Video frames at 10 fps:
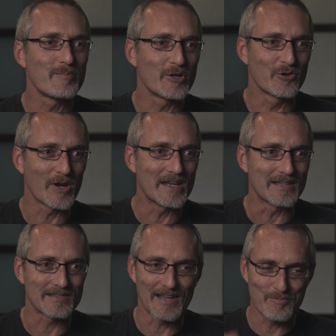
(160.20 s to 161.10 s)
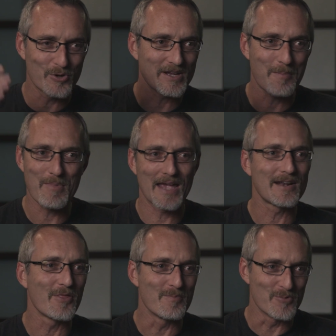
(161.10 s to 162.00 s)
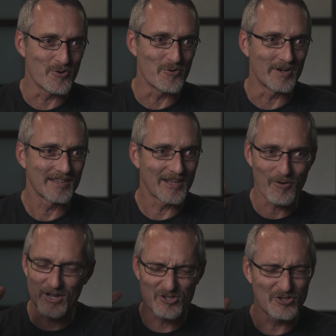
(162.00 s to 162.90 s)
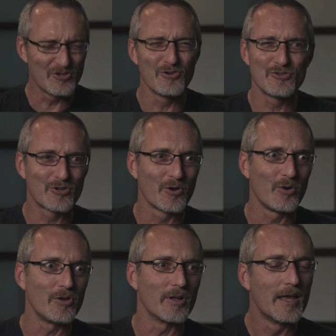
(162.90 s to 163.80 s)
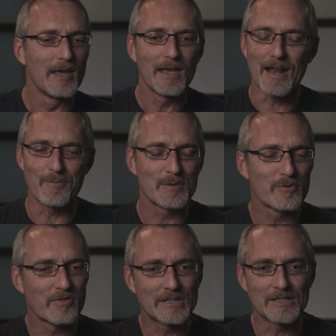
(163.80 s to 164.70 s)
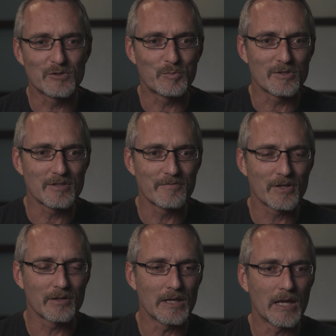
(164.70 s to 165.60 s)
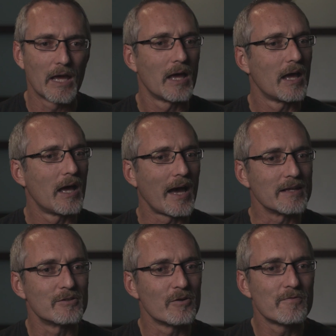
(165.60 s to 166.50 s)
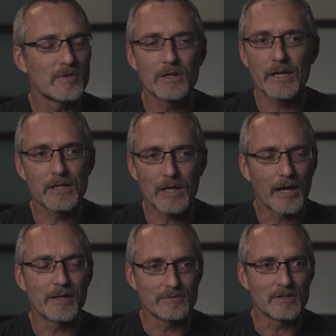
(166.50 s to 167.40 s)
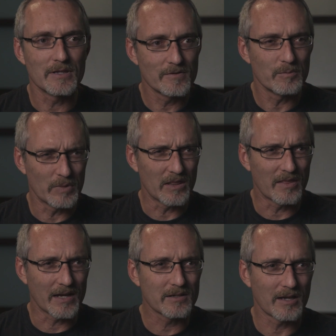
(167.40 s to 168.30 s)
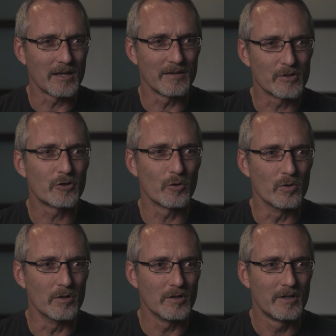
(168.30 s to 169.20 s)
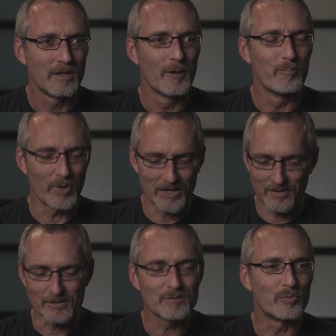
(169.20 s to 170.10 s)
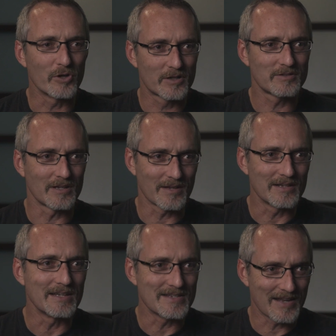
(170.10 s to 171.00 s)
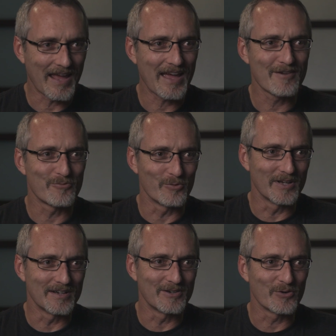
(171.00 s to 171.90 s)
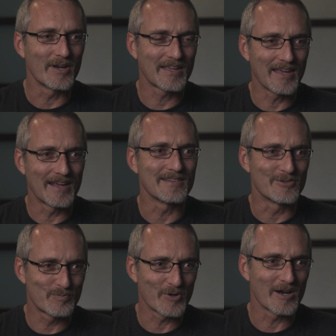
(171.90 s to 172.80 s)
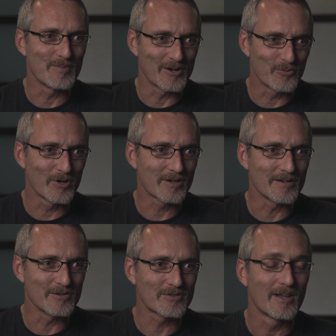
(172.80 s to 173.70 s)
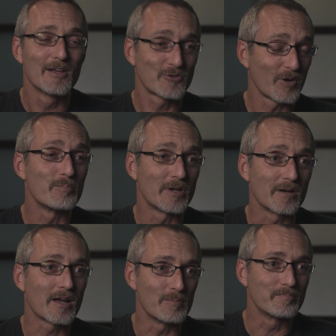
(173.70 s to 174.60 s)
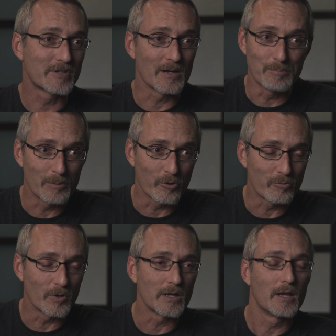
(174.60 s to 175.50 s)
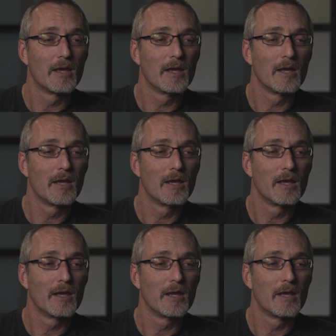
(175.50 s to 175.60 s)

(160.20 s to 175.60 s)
them to greatness, like putting a man on the moon, a huge goal. And I remember thinking specifically, I don't feel like God has given me that kind of a goal, but this book says I need to have one, or I can't inspire my workers, so I'd better come up with one.